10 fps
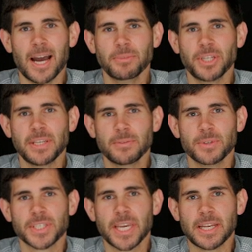I'm Jason
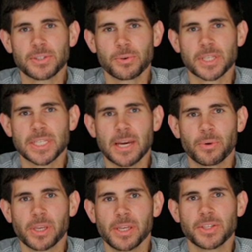with ScanSource
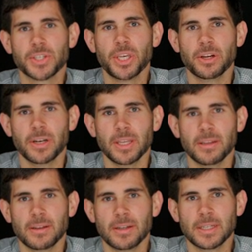Networking and Security.
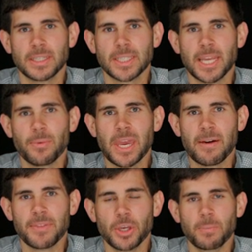Today we
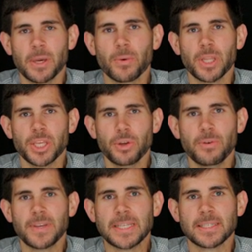have the Ubiquiti
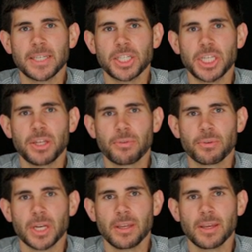UVC
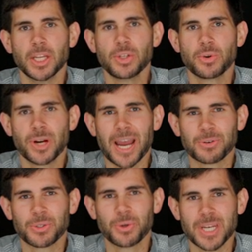G3
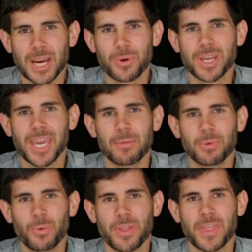indoor-outdoor network
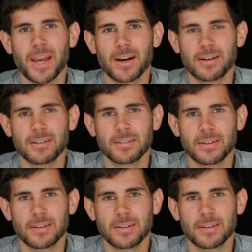camera with IR.